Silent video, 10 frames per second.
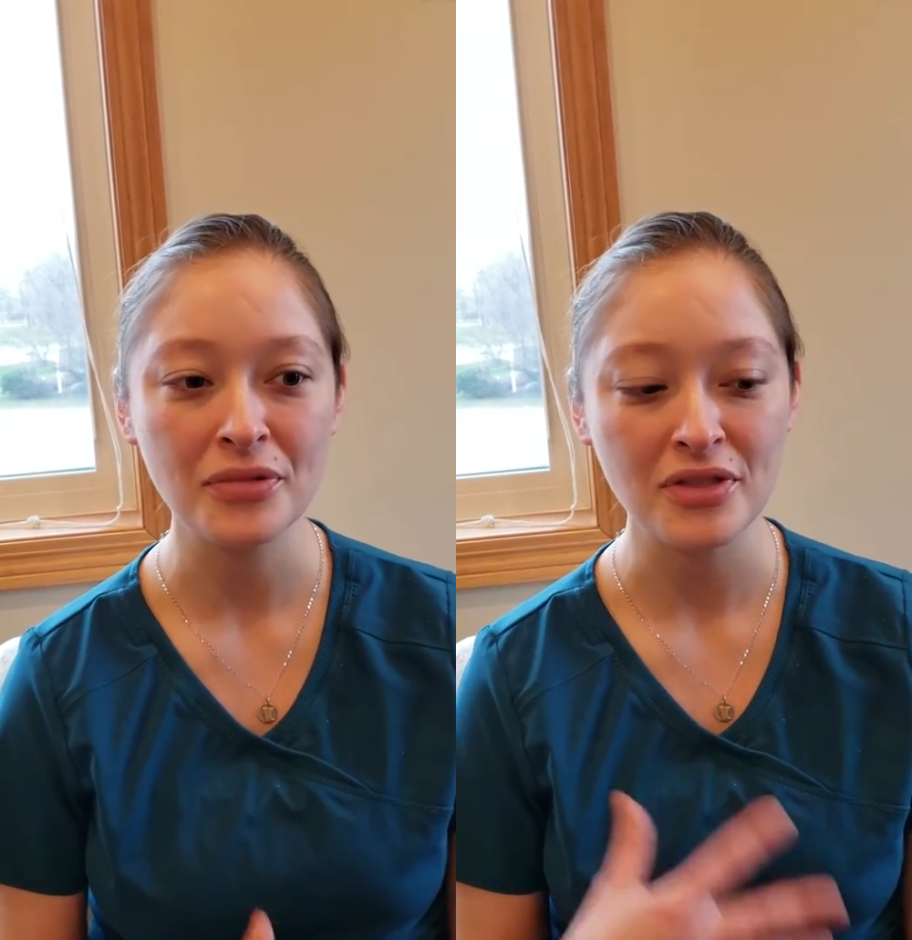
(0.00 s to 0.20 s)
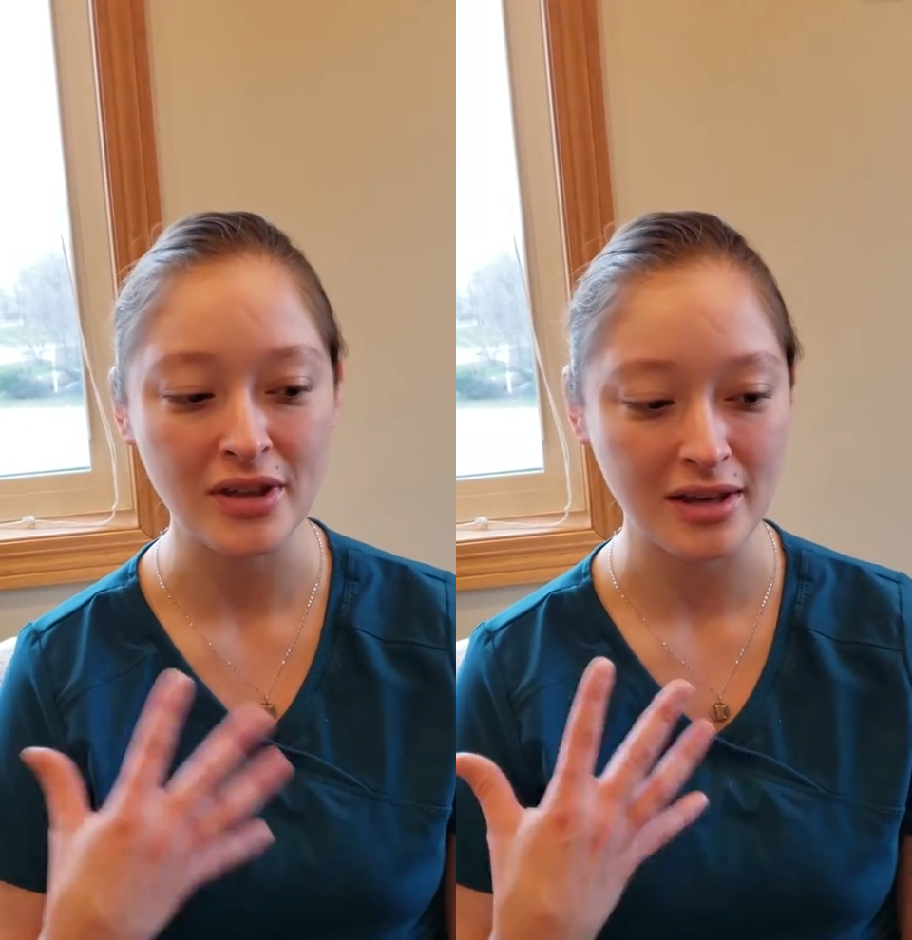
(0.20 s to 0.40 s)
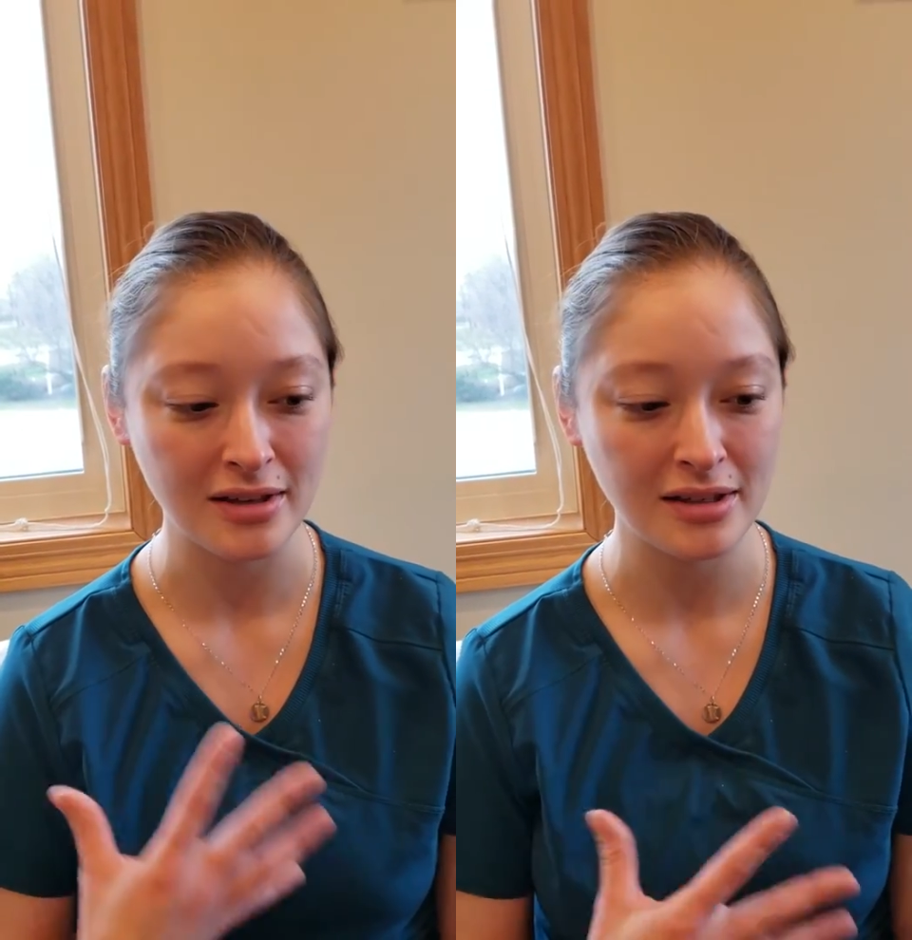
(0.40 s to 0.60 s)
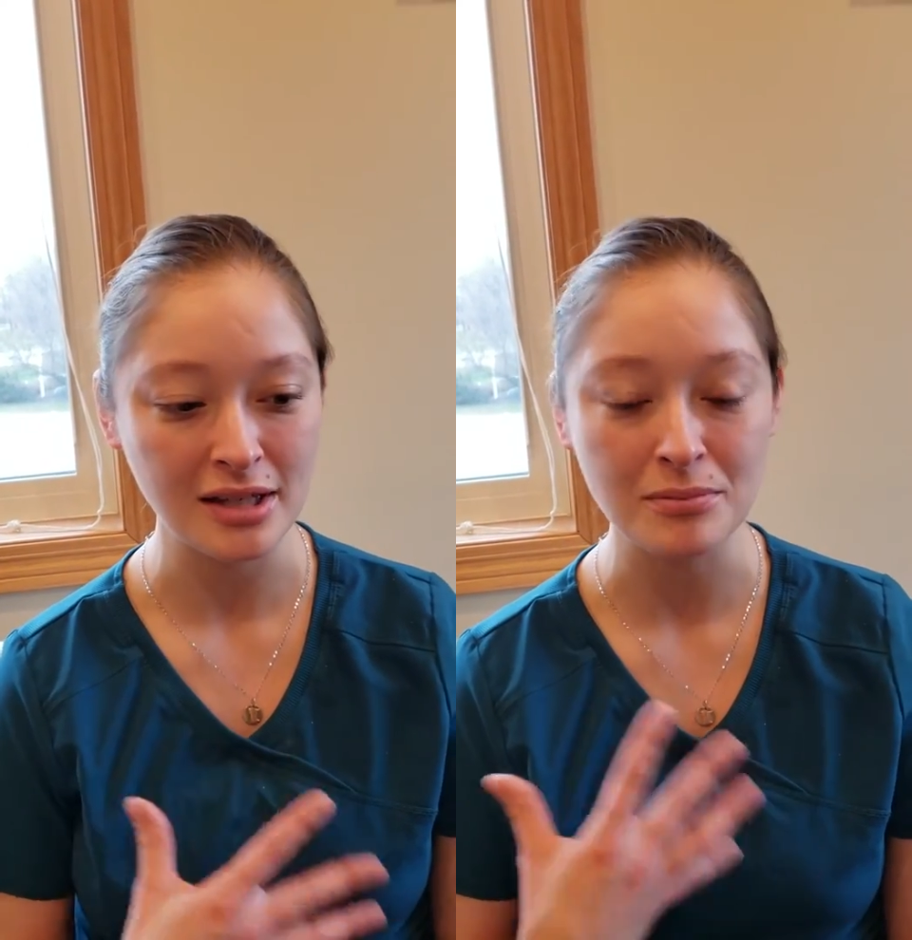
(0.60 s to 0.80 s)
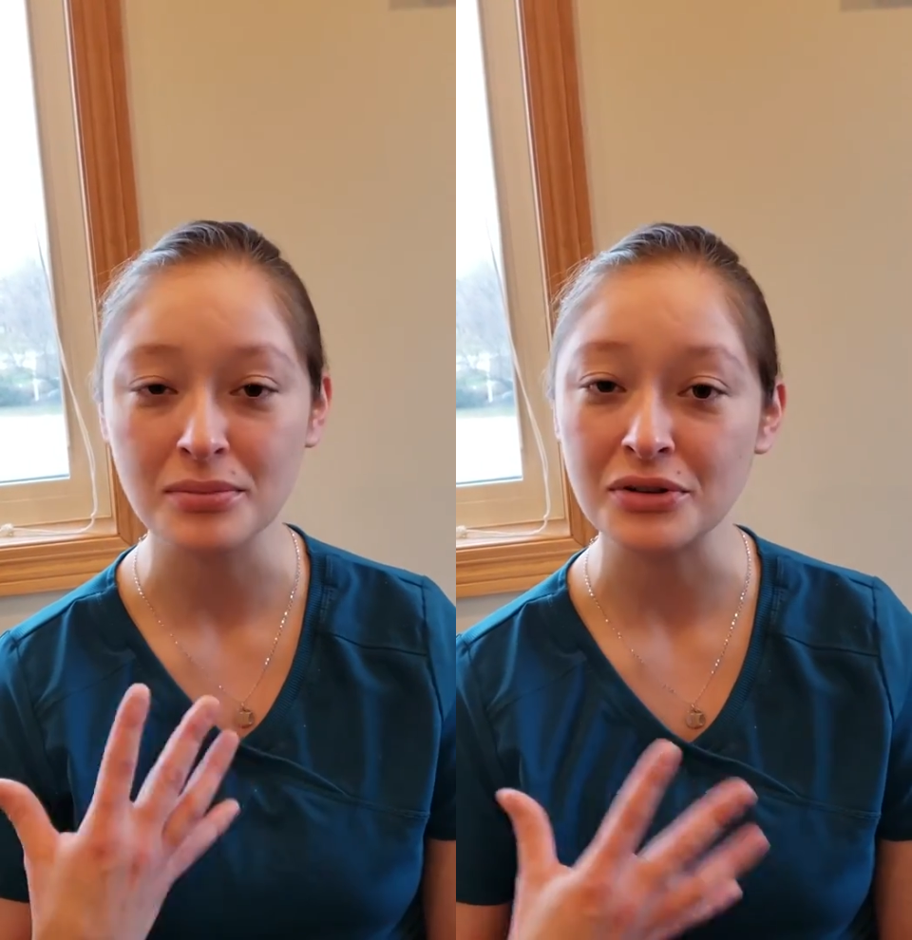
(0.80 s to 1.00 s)
they
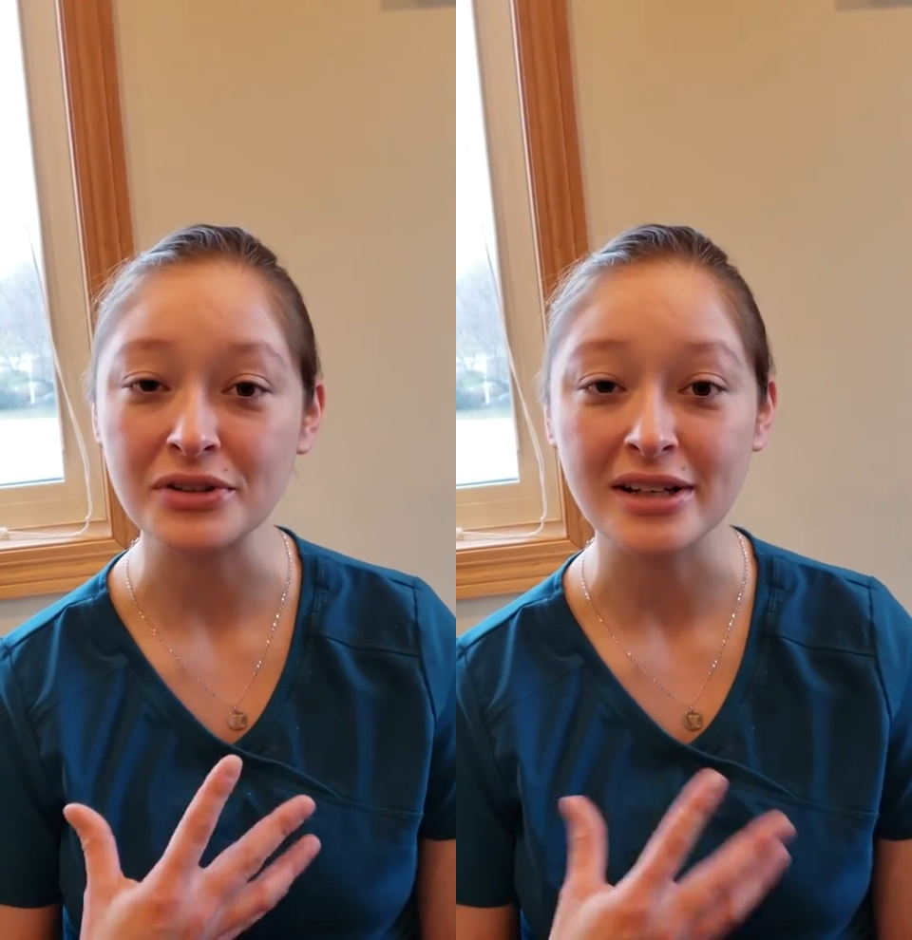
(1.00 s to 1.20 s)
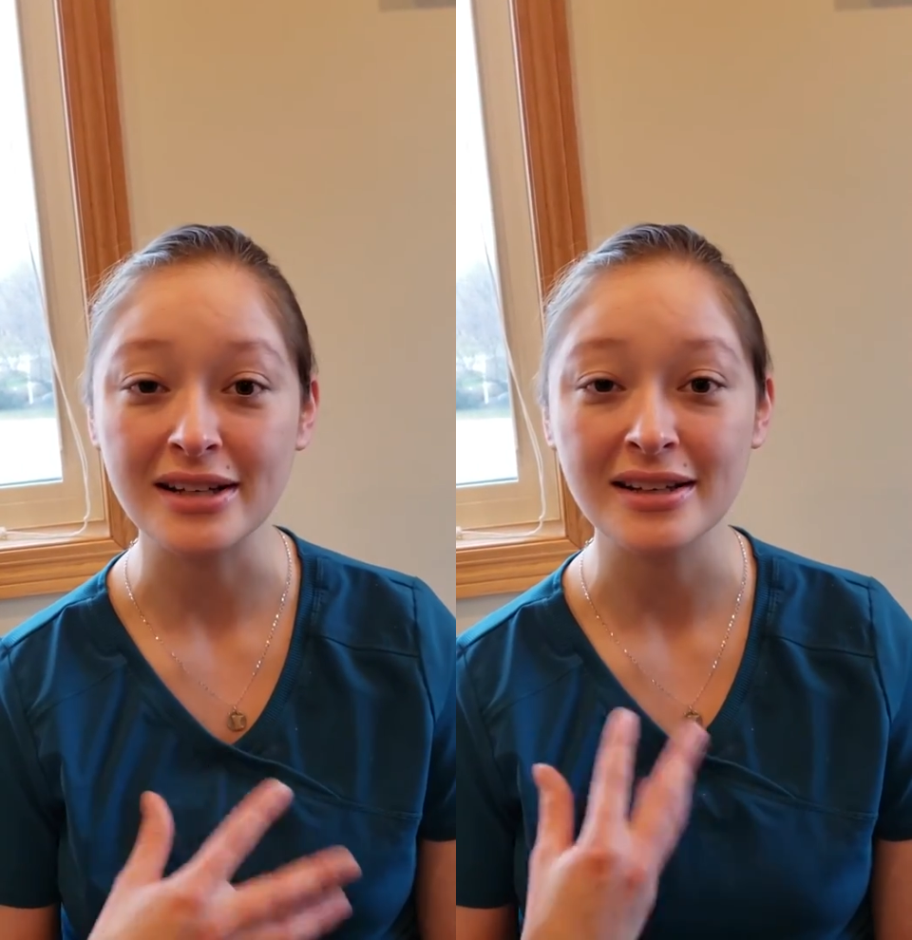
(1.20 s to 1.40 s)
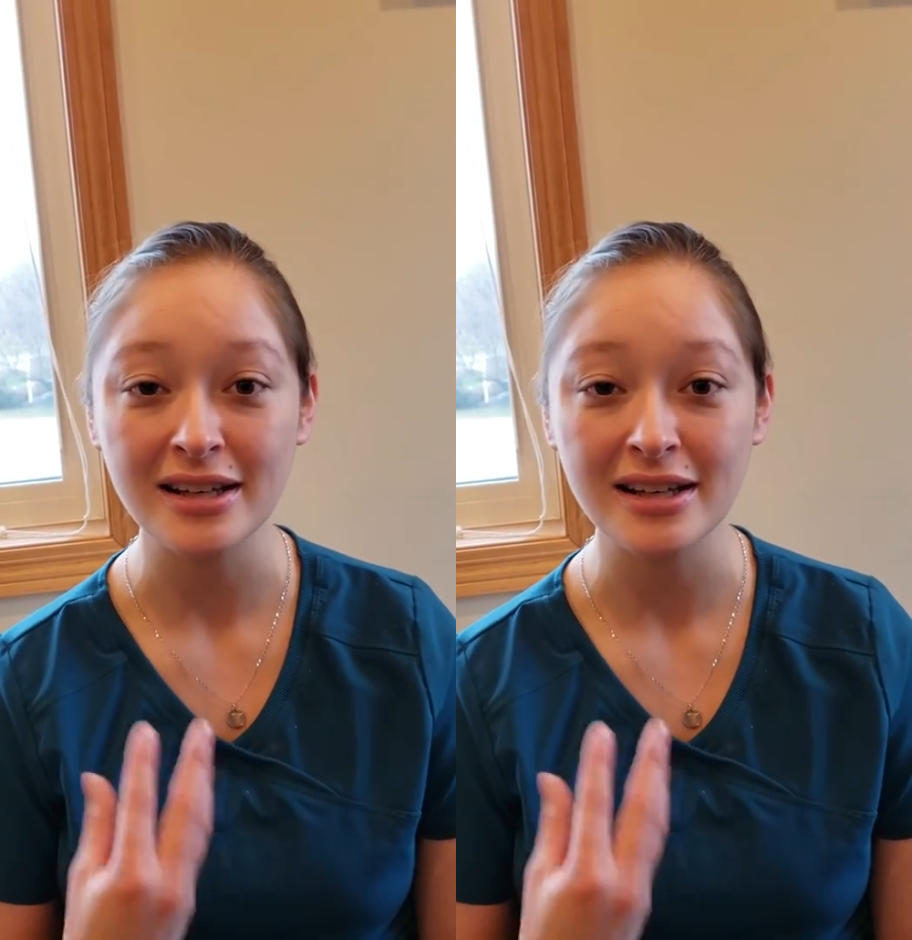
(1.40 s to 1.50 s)
keep building